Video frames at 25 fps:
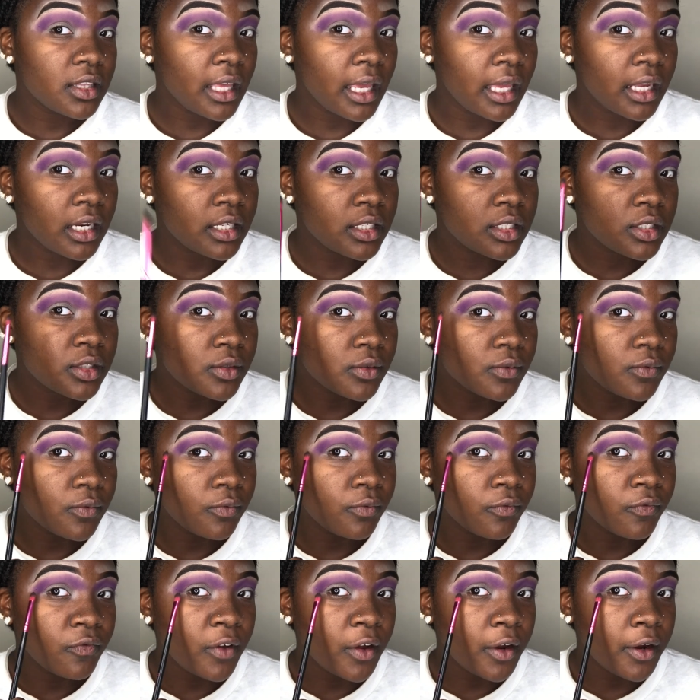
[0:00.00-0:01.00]
that it's
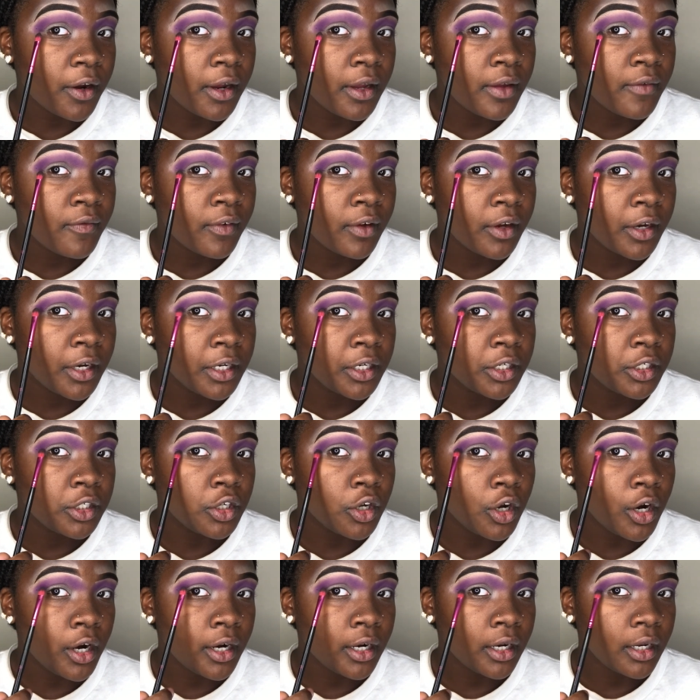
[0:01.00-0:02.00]
very, very
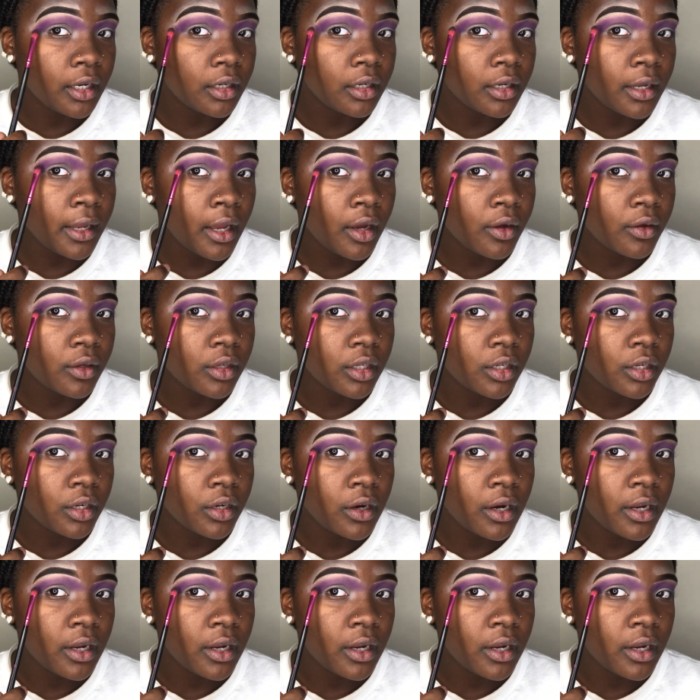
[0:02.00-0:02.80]
dark out here.